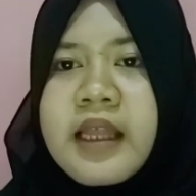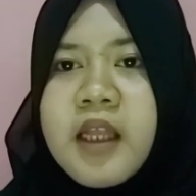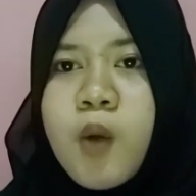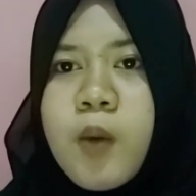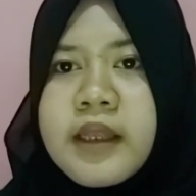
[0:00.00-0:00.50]

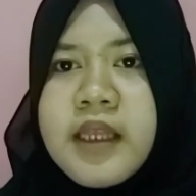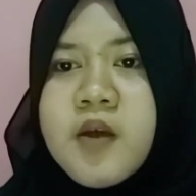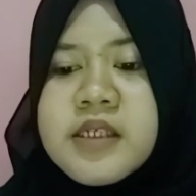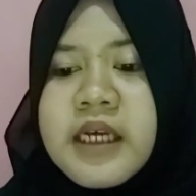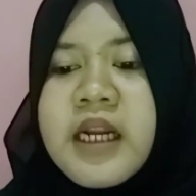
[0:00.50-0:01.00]
until
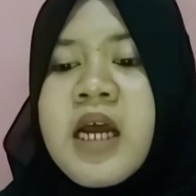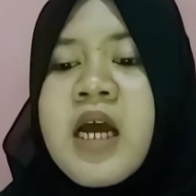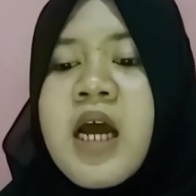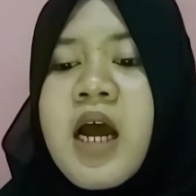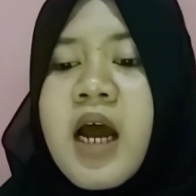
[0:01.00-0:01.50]

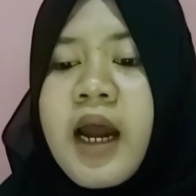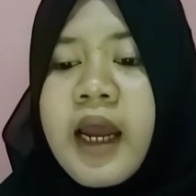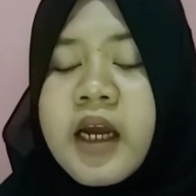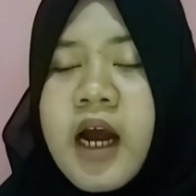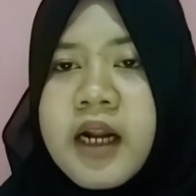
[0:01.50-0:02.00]

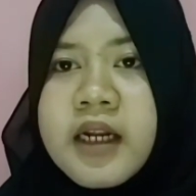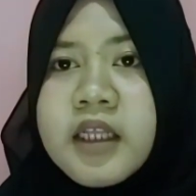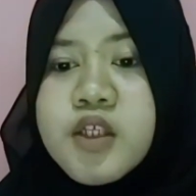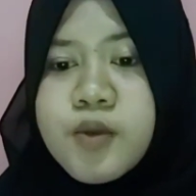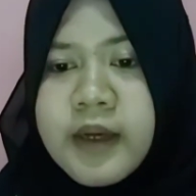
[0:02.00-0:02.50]

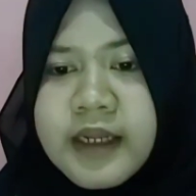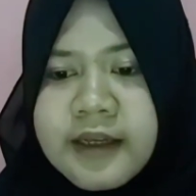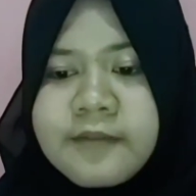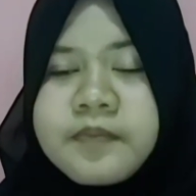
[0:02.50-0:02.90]
1820.